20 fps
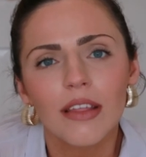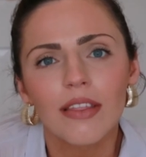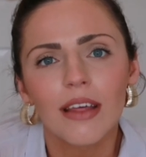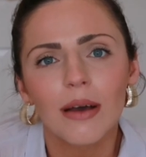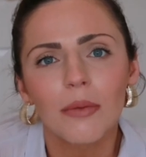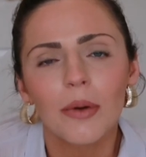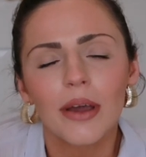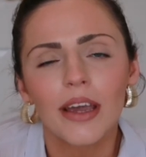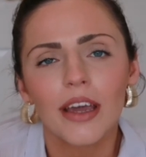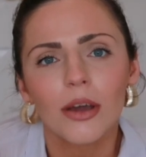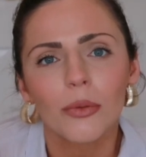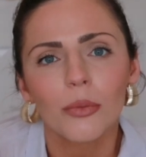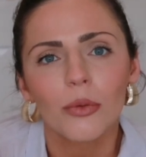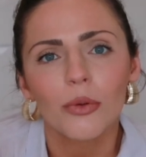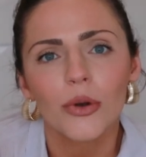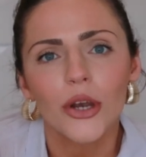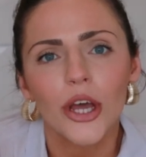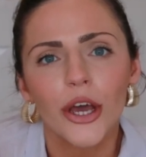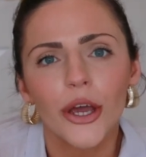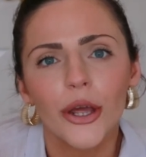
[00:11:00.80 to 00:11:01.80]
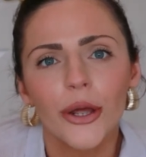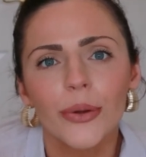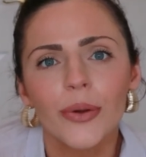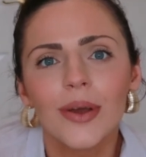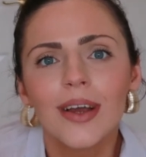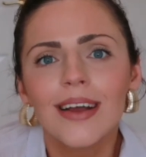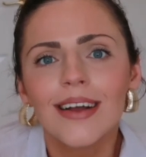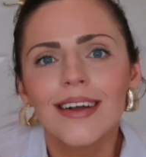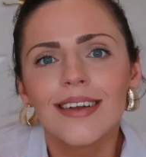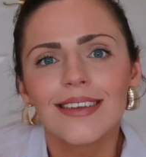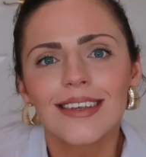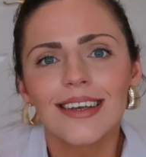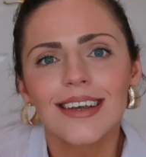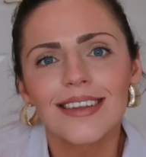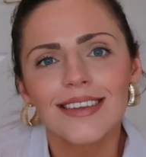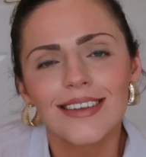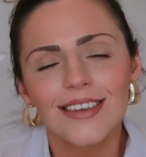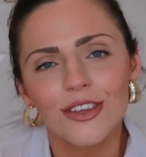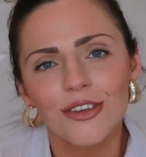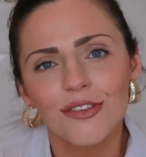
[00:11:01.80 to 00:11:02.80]
and that way I will know to
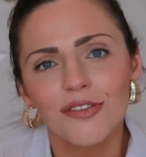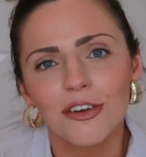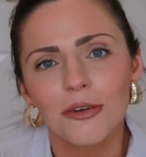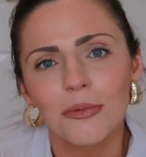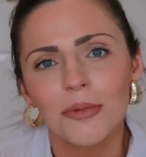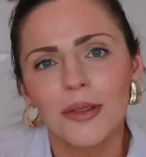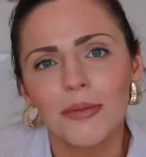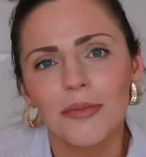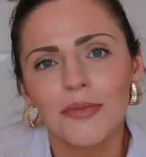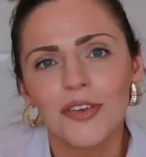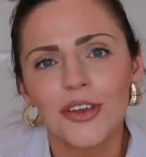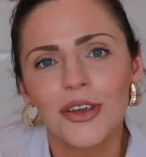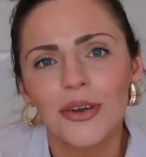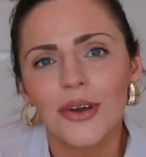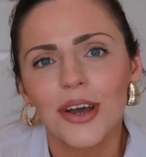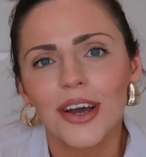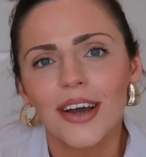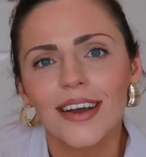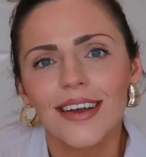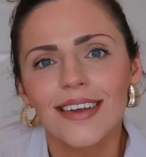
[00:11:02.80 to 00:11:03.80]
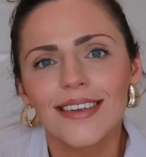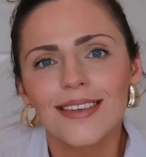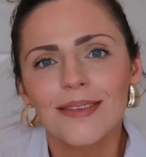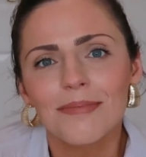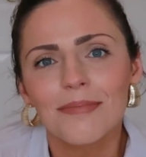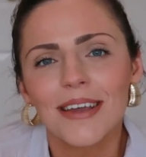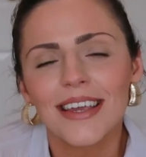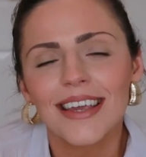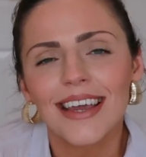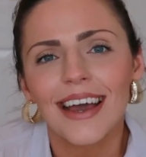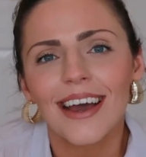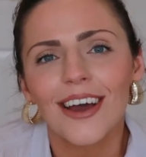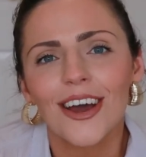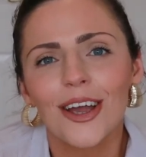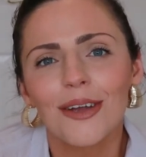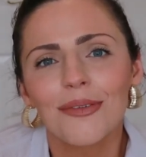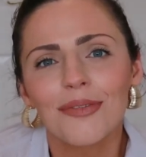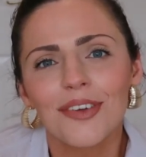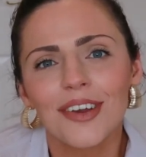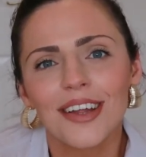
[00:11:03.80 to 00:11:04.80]
continue filming them for you guys. But yeah,
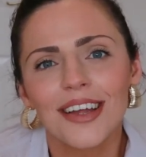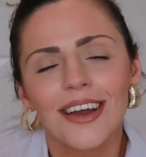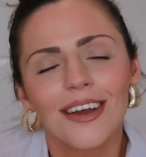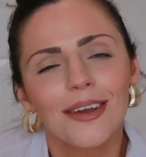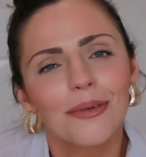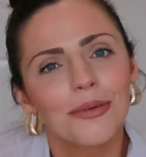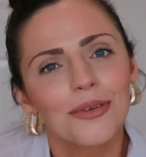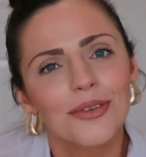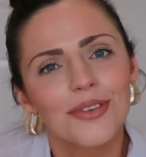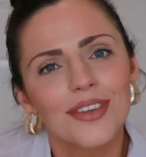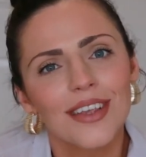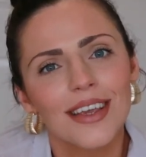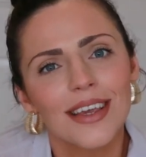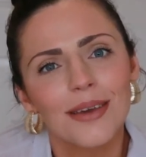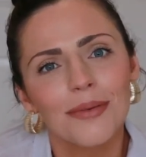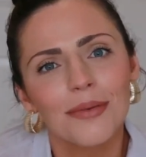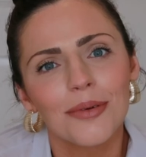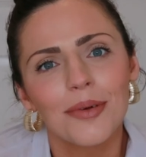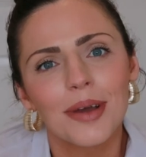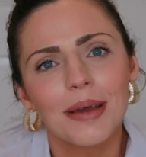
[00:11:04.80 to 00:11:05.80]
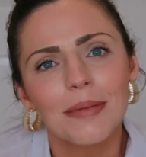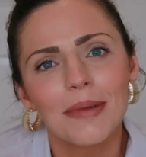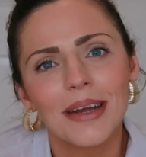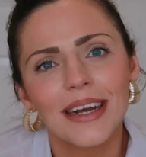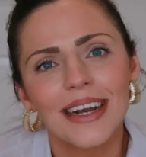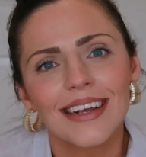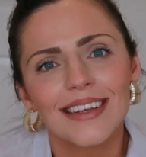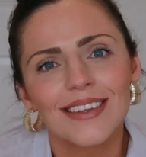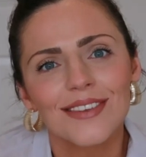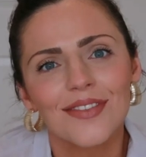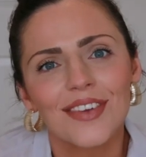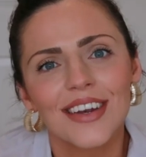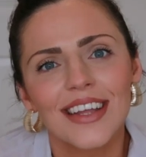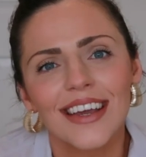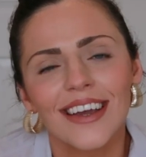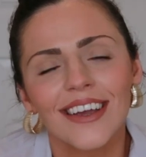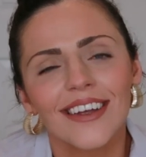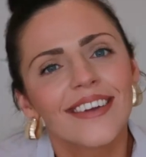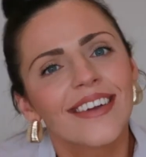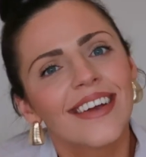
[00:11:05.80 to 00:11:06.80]
hopefully I will see you all in my next
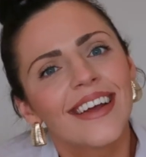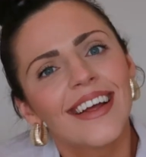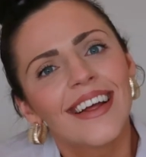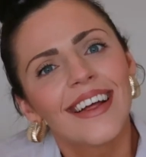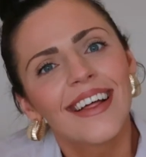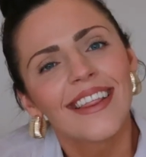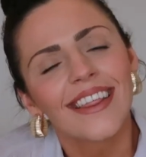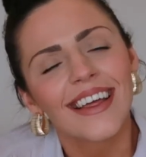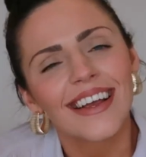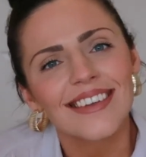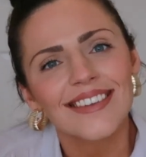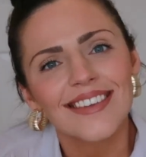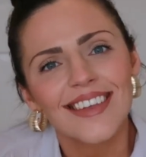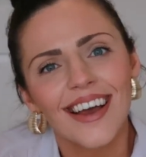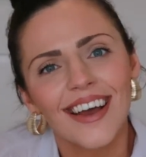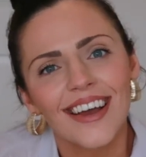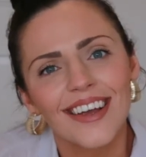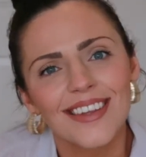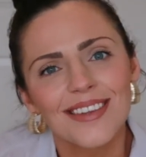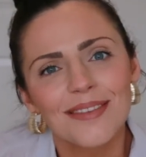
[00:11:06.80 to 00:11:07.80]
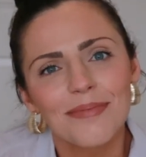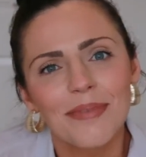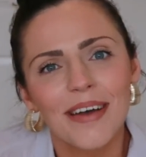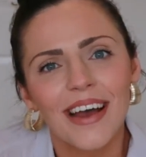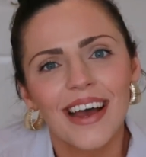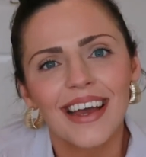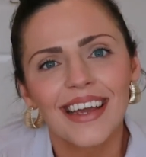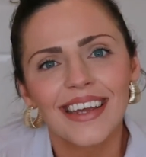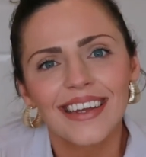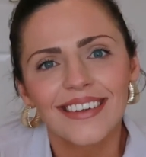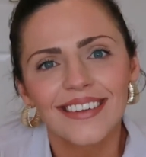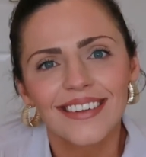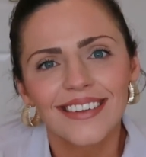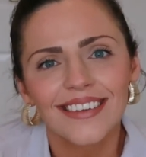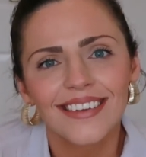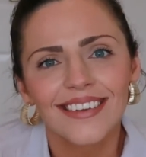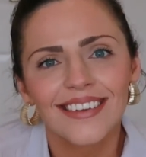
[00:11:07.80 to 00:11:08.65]
video. Thanks guys, bye.